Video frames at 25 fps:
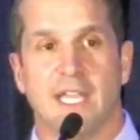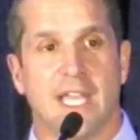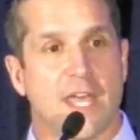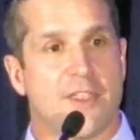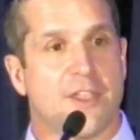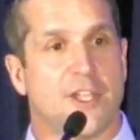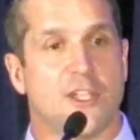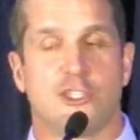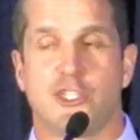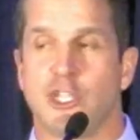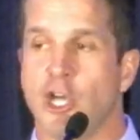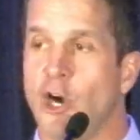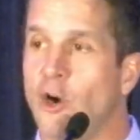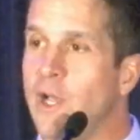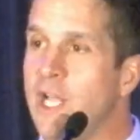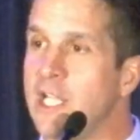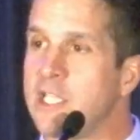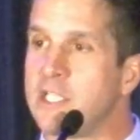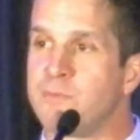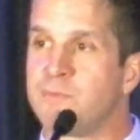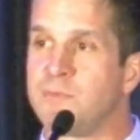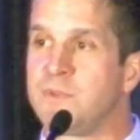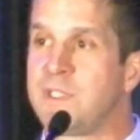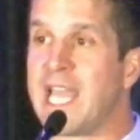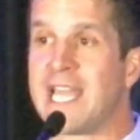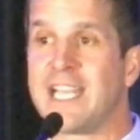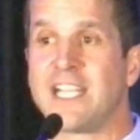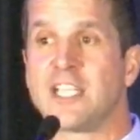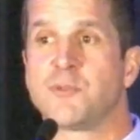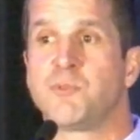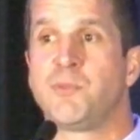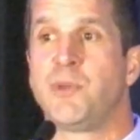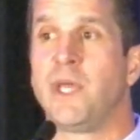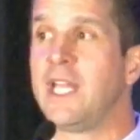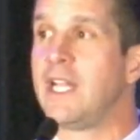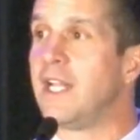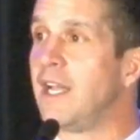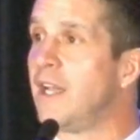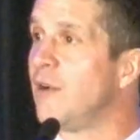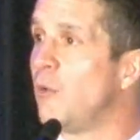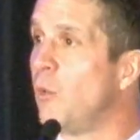And then Joe hits Dennis Pitta,